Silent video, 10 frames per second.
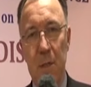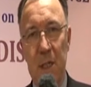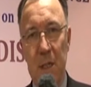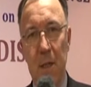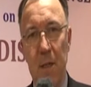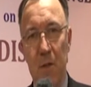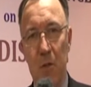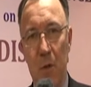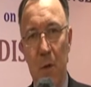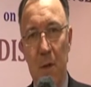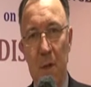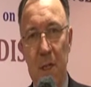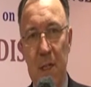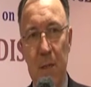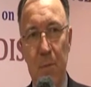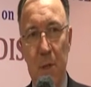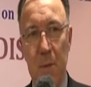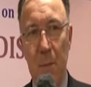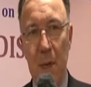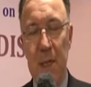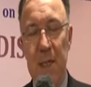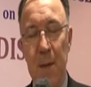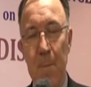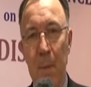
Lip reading: see the control of the disease put in place.